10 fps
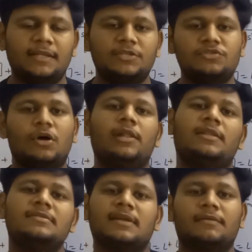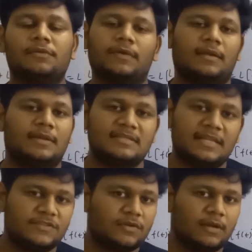and then solve this, and you can
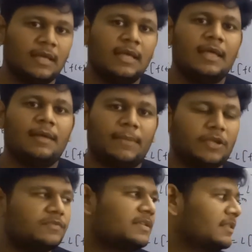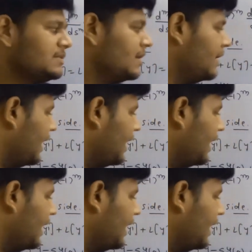easily solve by using this.